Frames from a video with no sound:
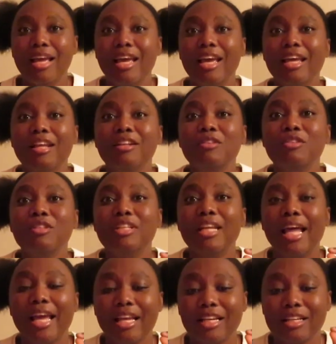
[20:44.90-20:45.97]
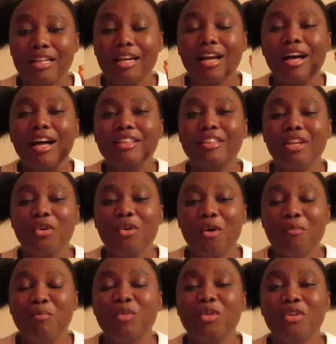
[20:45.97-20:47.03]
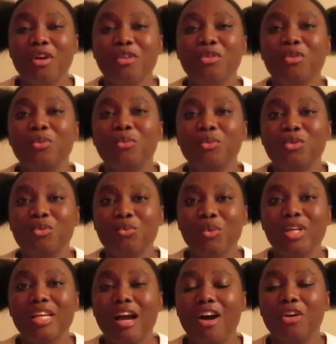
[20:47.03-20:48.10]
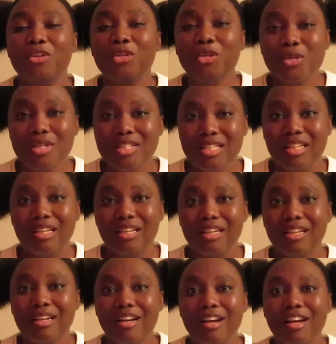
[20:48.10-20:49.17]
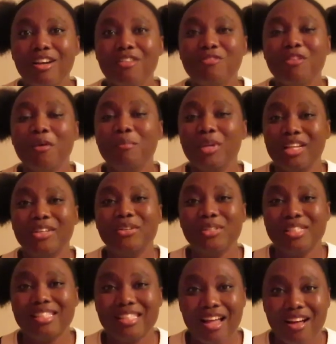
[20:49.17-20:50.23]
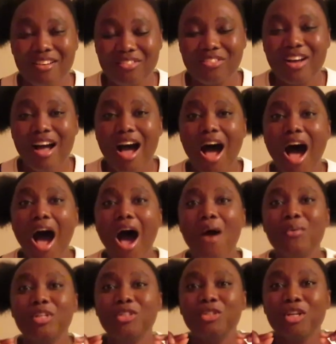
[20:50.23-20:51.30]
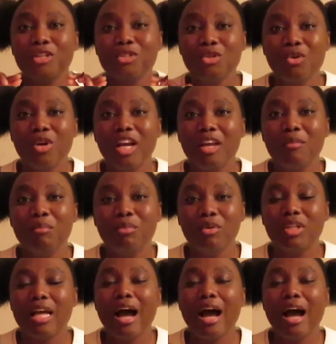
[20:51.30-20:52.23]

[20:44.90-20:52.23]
And like the computer we are using for medical stuff, I will just go and put.